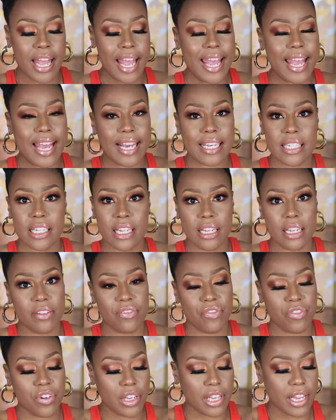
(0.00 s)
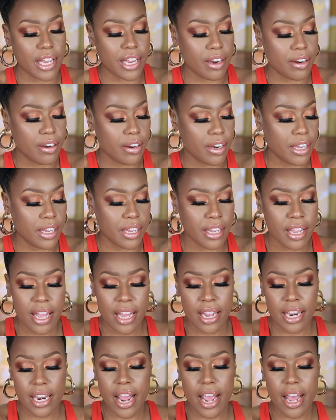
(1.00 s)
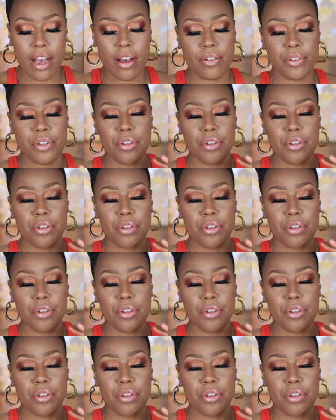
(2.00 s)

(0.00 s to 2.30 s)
excellent for layering. Now,